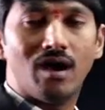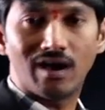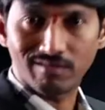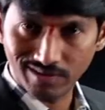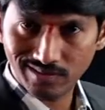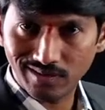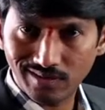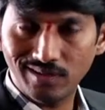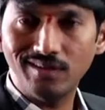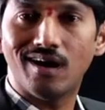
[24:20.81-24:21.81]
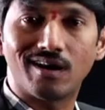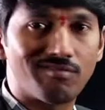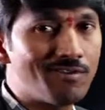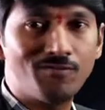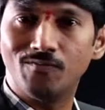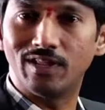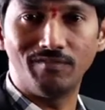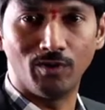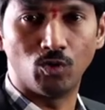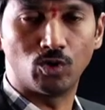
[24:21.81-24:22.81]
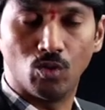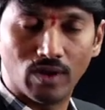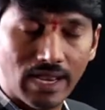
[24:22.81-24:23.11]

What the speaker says: or 130 or 150, we don't know.